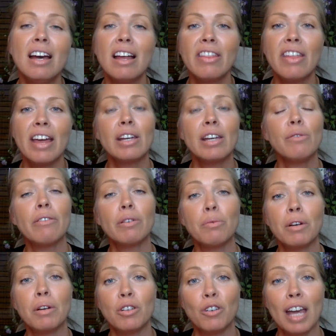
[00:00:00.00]
Thank you,
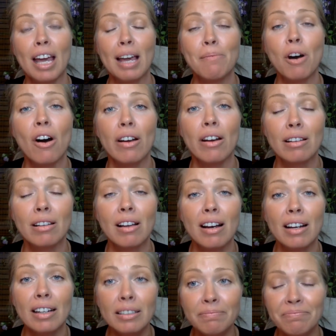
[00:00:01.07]
everyone who came on the
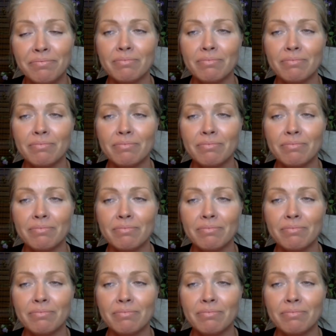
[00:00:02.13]
line.